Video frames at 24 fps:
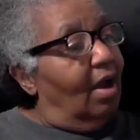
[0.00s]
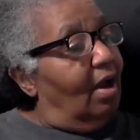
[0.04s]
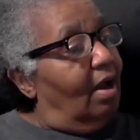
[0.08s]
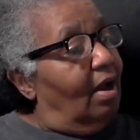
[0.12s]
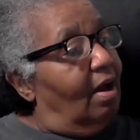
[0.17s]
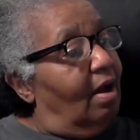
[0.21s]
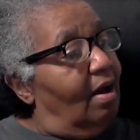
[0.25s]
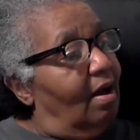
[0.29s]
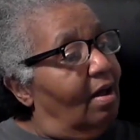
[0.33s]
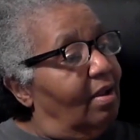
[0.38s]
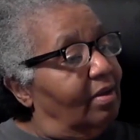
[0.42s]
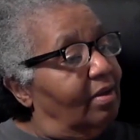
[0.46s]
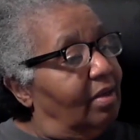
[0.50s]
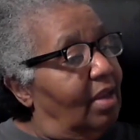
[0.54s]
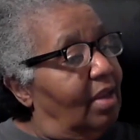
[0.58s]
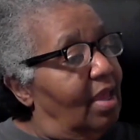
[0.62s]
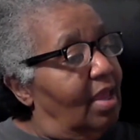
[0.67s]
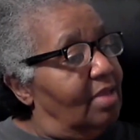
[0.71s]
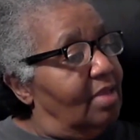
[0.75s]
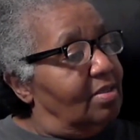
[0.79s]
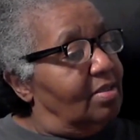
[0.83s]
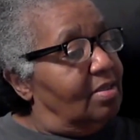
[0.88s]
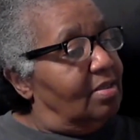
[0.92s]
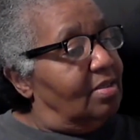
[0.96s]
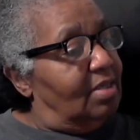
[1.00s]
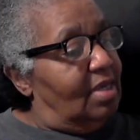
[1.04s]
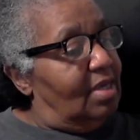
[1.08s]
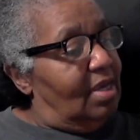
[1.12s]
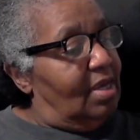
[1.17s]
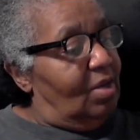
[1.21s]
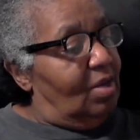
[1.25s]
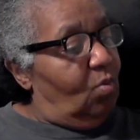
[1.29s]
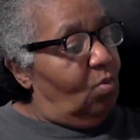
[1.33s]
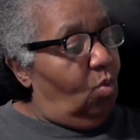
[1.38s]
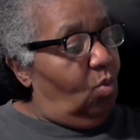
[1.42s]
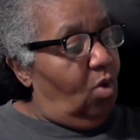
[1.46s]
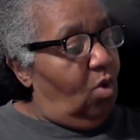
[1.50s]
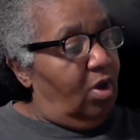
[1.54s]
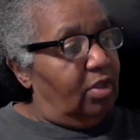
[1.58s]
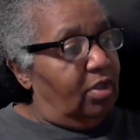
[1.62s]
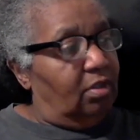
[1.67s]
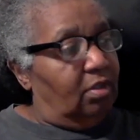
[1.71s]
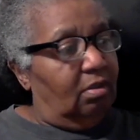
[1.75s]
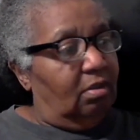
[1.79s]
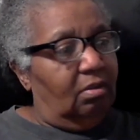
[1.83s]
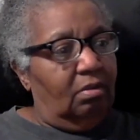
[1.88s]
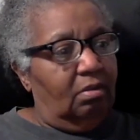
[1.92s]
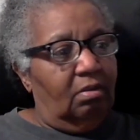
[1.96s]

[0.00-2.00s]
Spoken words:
let's see what